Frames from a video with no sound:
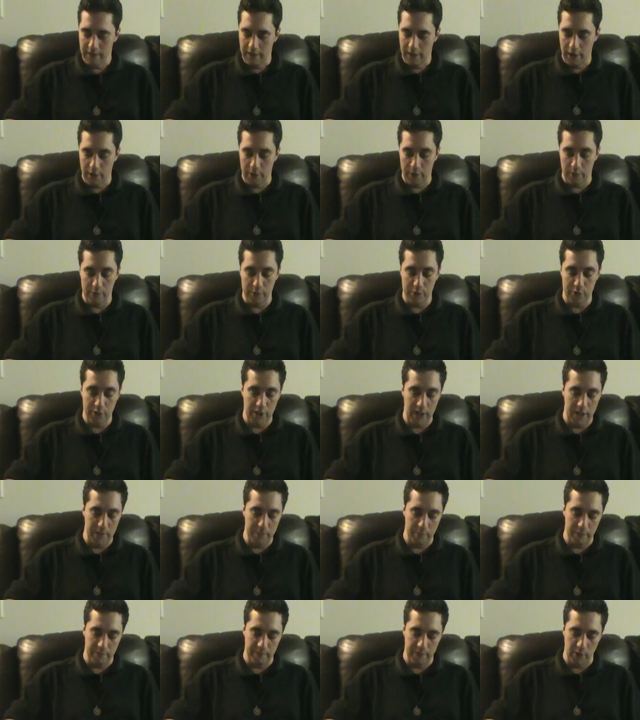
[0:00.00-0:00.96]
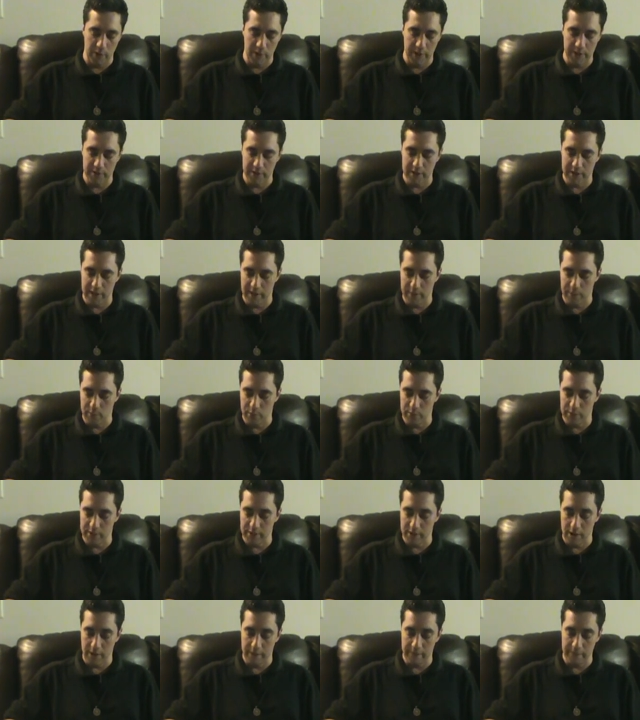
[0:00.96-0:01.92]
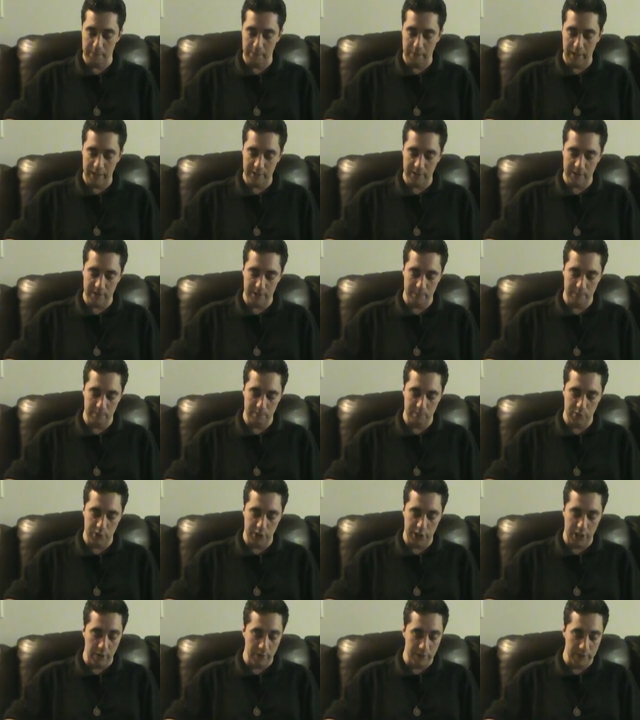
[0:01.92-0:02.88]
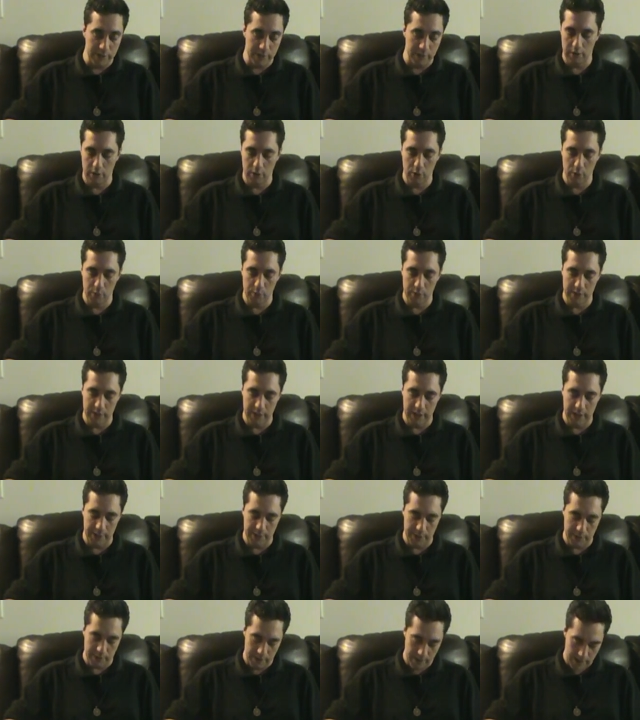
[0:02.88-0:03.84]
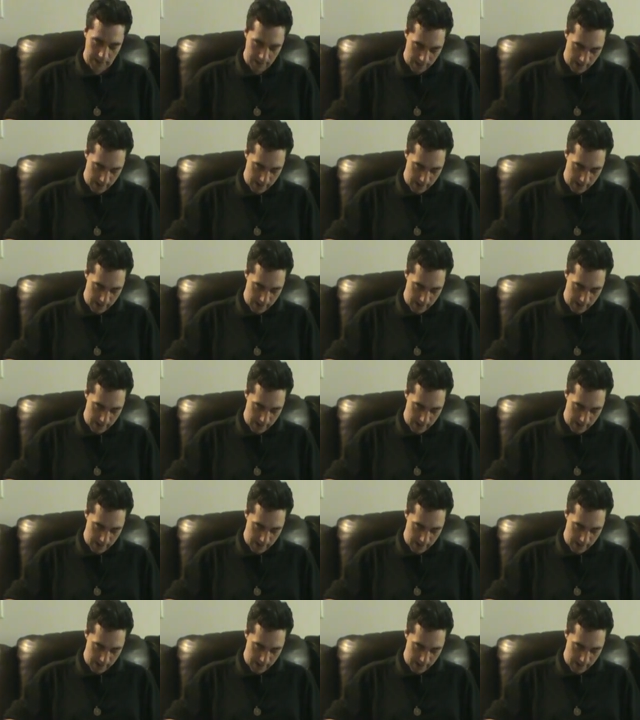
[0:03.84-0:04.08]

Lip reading: under the shape of various animals and often makes them share his hallucination,